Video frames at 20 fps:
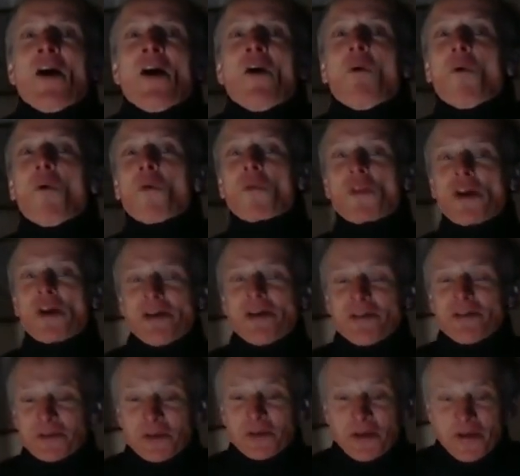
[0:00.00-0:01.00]

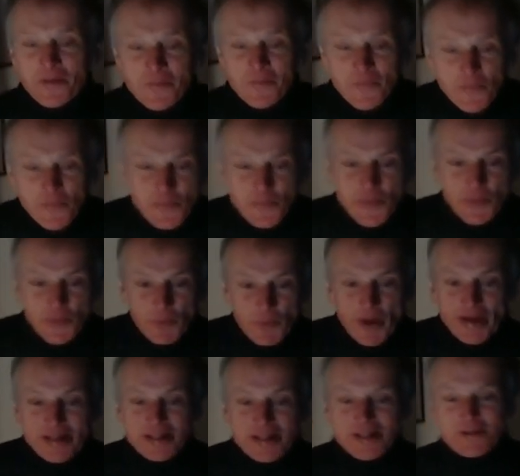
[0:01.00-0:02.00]
although the
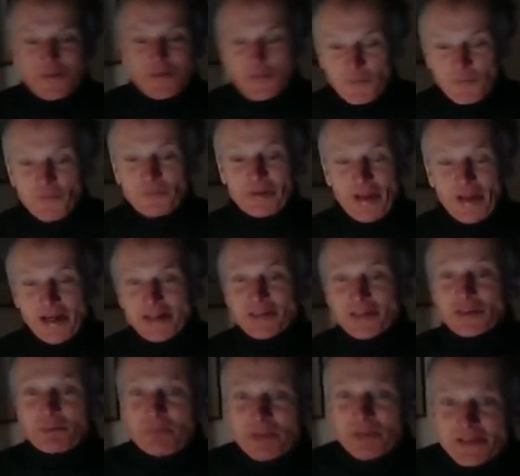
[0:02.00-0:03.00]
way light
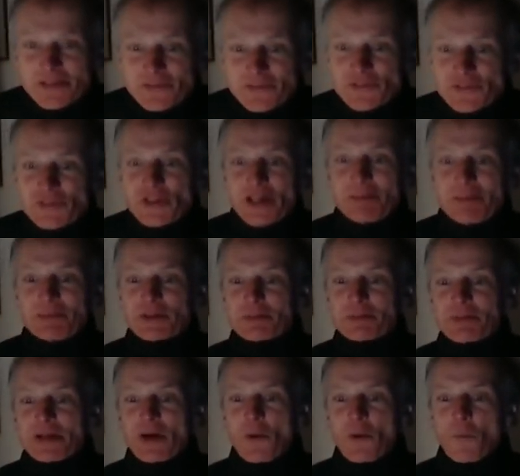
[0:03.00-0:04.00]
had been determined to
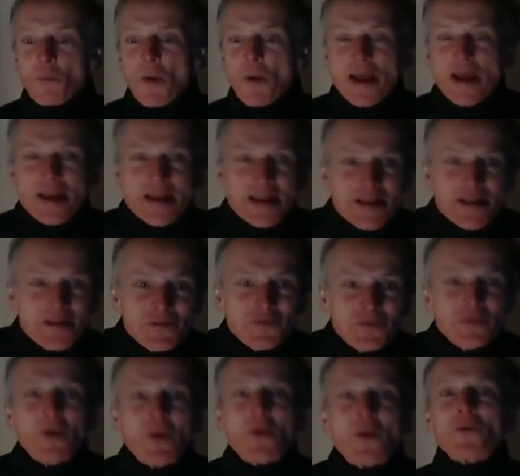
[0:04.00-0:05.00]
be a wave
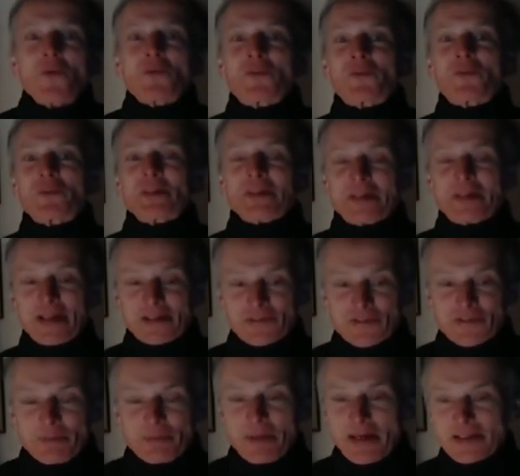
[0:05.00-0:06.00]
of
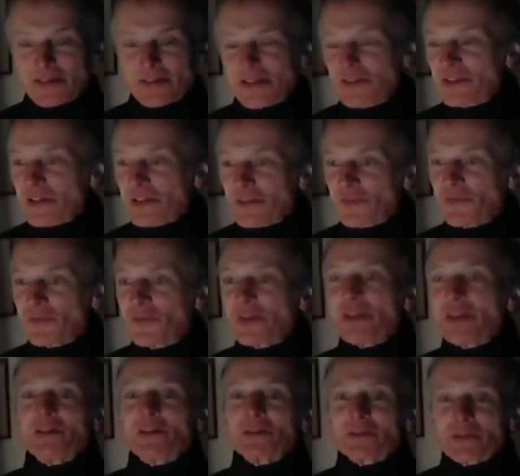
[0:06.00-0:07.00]
electromagnetic
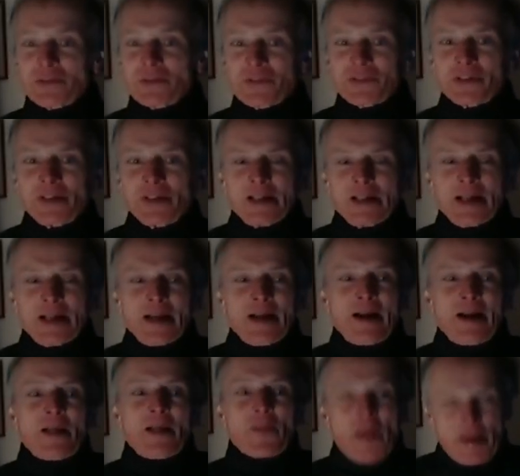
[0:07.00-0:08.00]
fields,
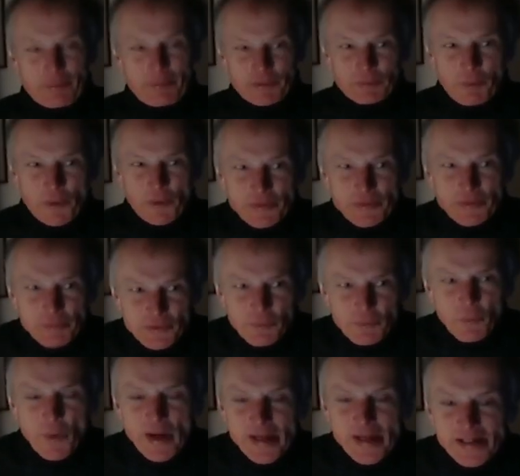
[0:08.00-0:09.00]
that was what it was a
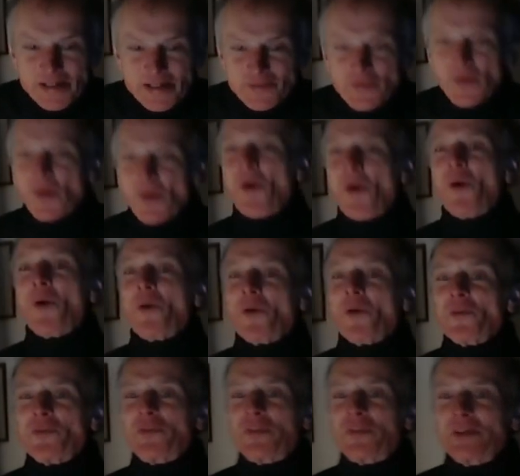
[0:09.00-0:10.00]
wave
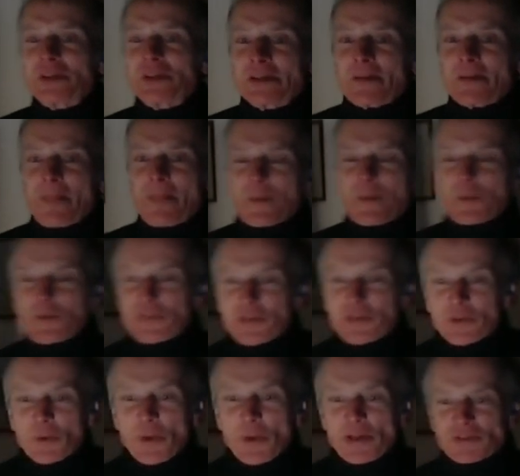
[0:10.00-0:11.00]
of, there was the
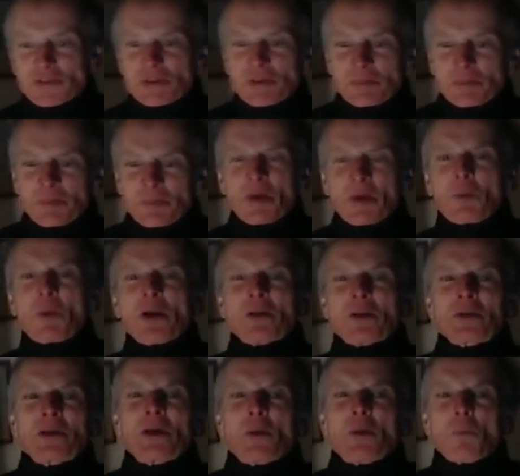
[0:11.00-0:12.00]
question,
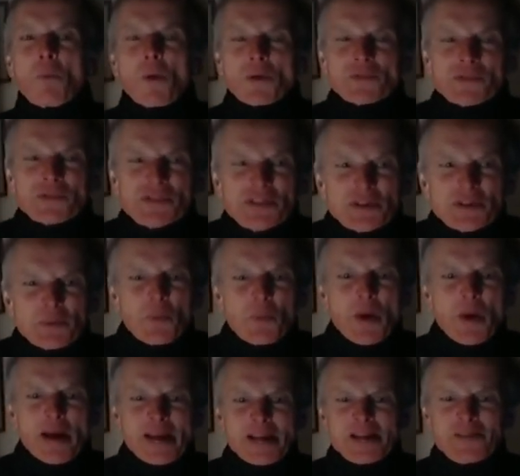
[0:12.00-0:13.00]
well, what's it a
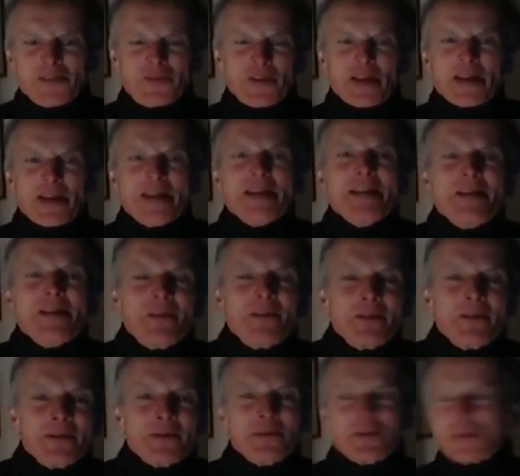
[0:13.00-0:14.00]
wave in
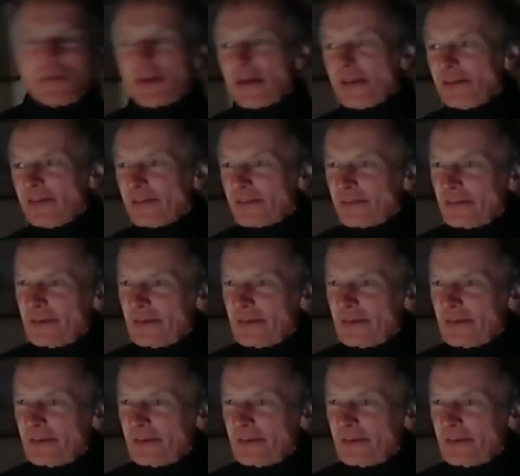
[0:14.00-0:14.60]
then?